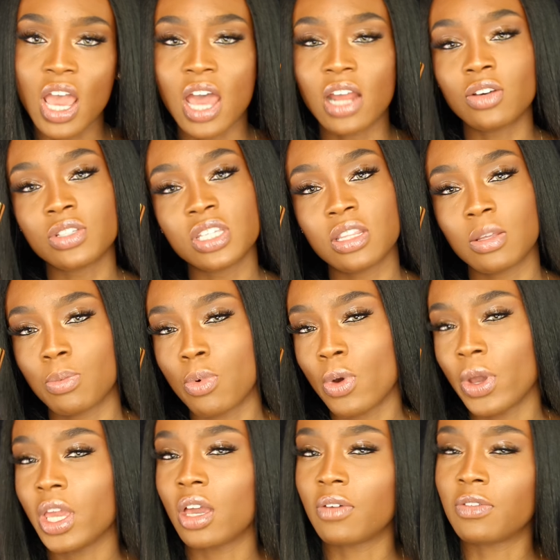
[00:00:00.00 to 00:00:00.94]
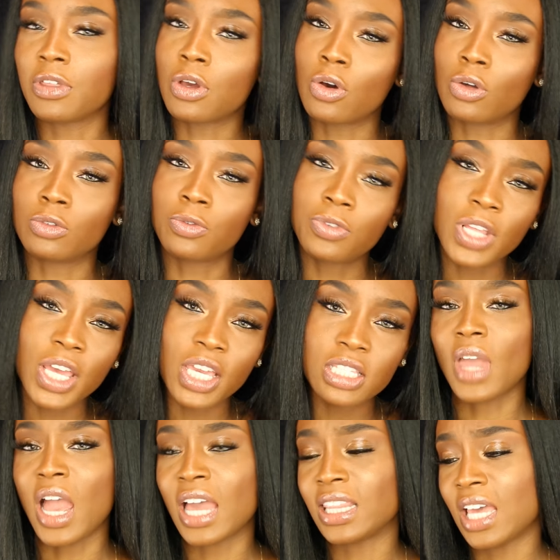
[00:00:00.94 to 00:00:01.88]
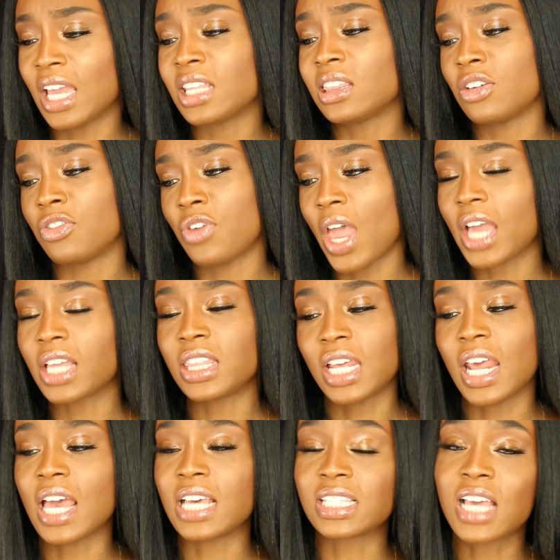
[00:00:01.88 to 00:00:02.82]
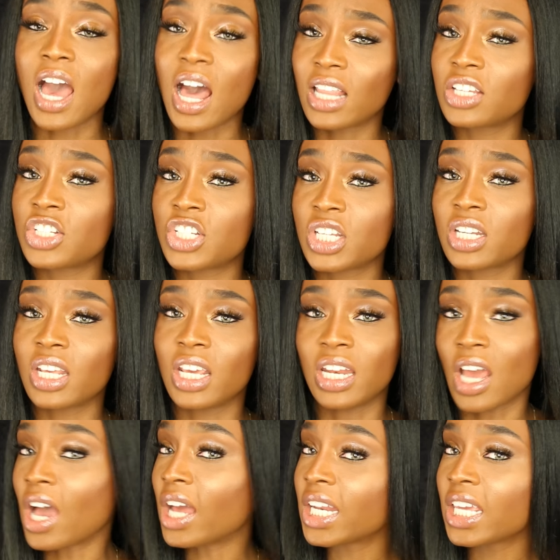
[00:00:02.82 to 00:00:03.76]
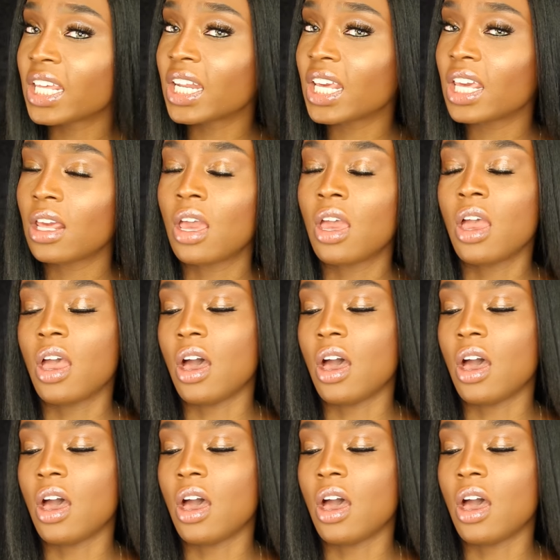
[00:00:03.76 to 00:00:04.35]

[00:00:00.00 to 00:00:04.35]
I don't see the point of the gold flakes. I like the fact that it has collagen and honey in it.